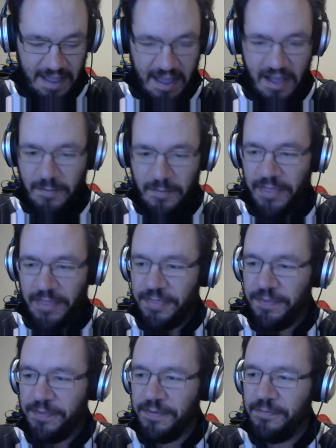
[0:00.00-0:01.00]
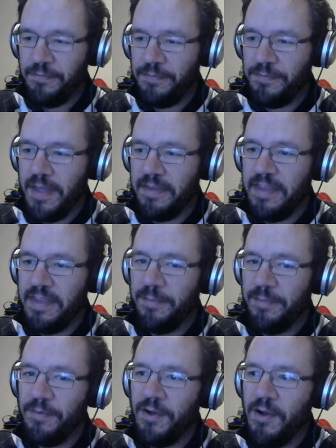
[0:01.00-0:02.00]
I seem
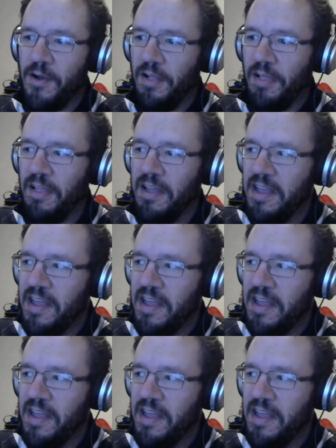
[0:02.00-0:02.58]
to recall